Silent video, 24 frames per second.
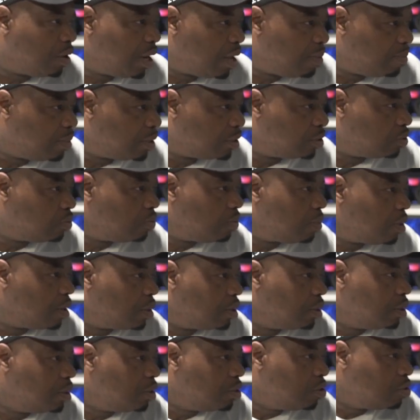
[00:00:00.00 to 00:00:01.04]
limit too much.
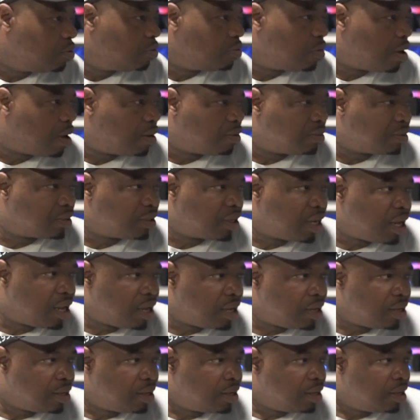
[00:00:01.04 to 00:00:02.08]
You know what I'm
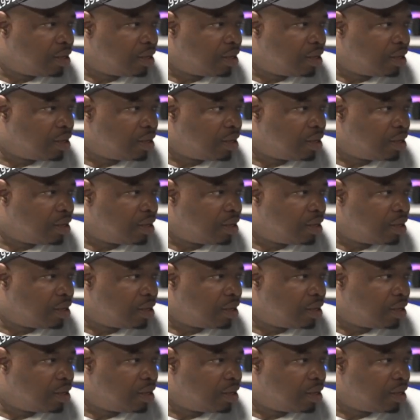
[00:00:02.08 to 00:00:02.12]
saying?